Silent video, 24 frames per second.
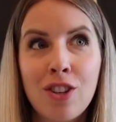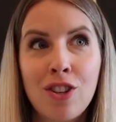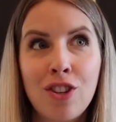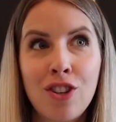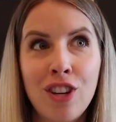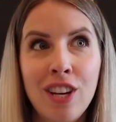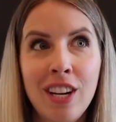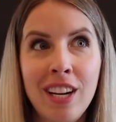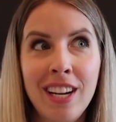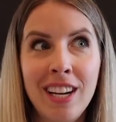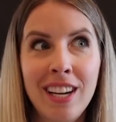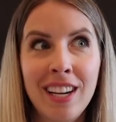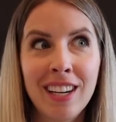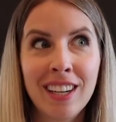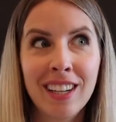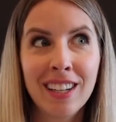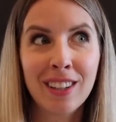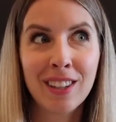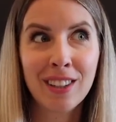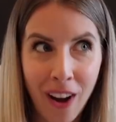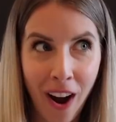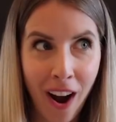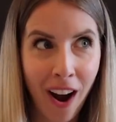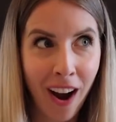
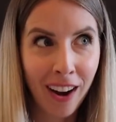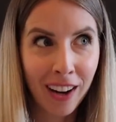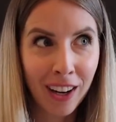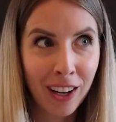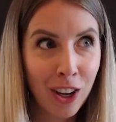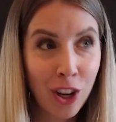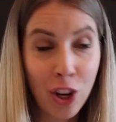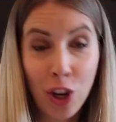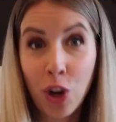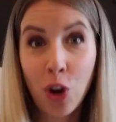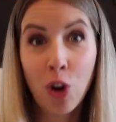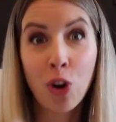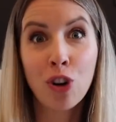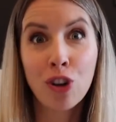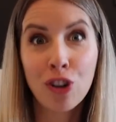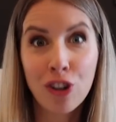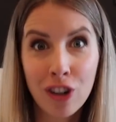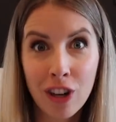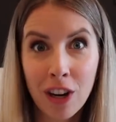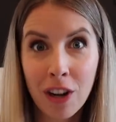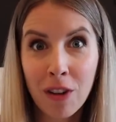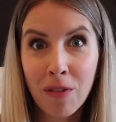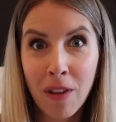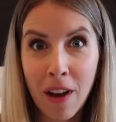She got
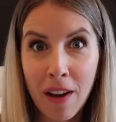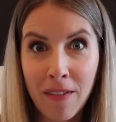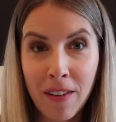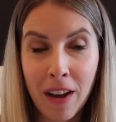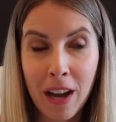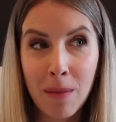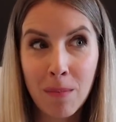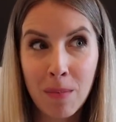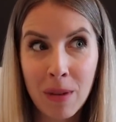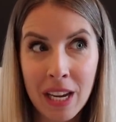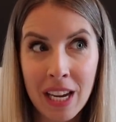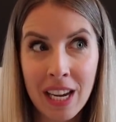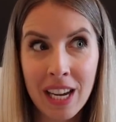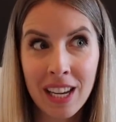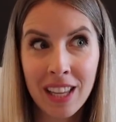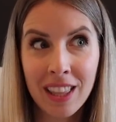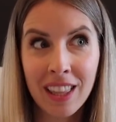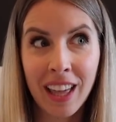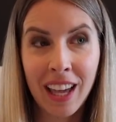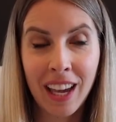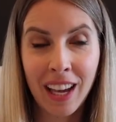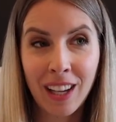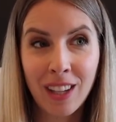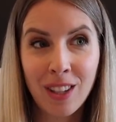cured of FIP
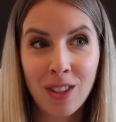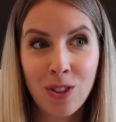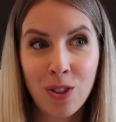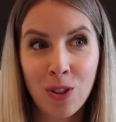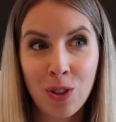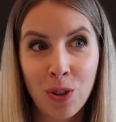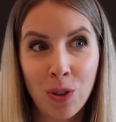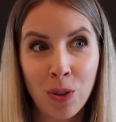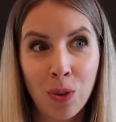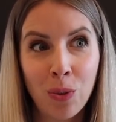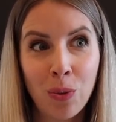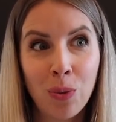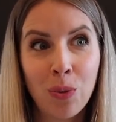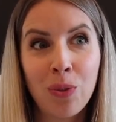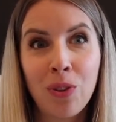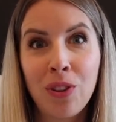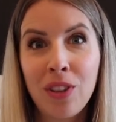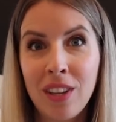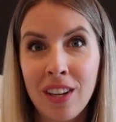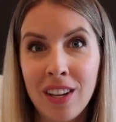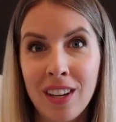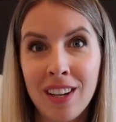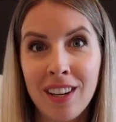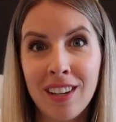thanks to
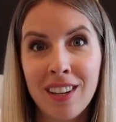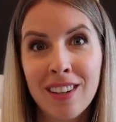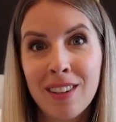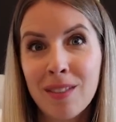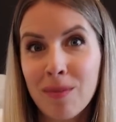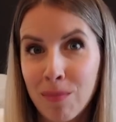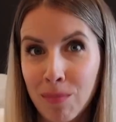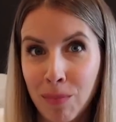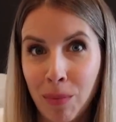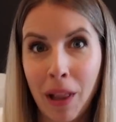the